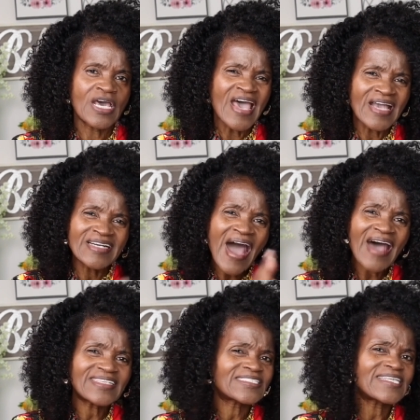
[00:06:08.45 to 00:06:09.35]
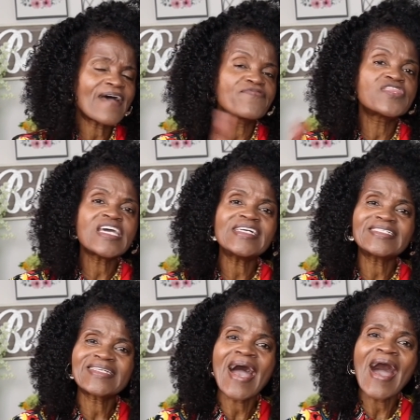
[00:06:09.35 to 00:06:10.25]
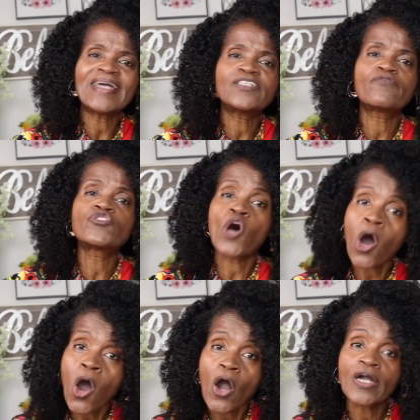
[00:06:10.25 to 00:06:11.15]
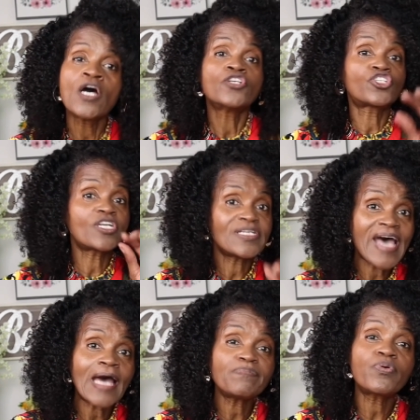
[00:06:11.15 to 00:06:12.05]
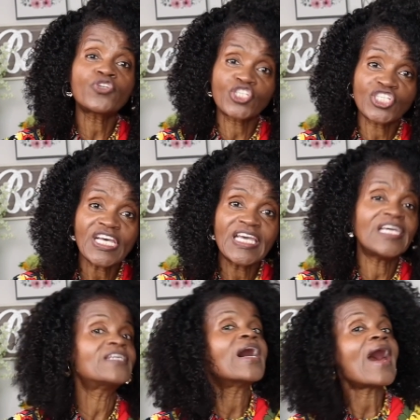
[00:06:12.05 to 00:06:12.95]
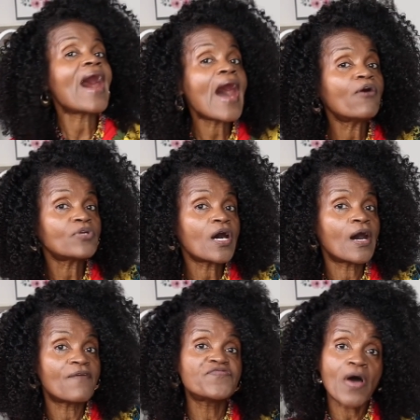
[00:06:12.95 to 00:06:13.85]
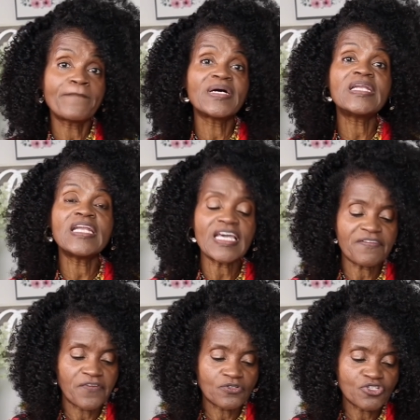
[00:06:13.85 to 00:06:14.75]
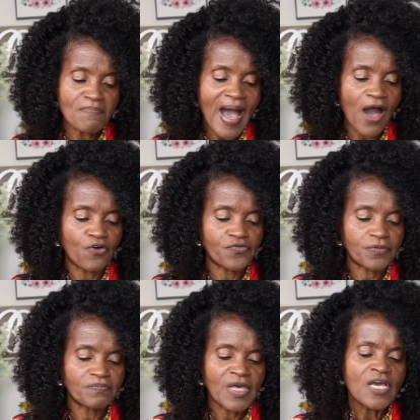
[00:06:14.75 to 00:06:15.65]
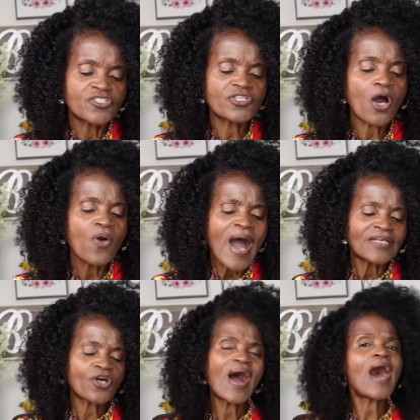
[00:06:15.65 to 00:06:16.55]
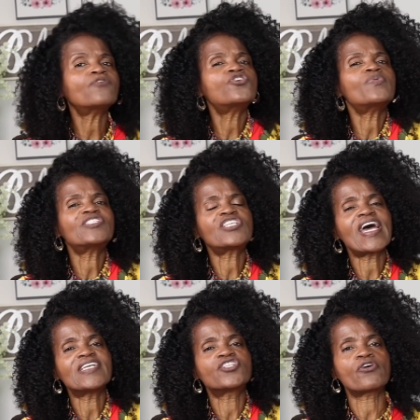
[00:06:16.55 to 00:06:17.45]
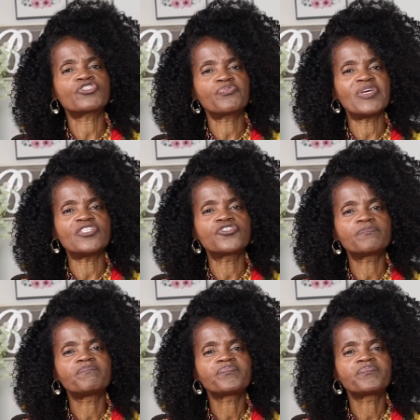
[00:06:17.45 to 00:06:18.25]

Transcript: And God is saying these kind of talk should not proceed out of the believer's mouth. So, so how do we change our speech?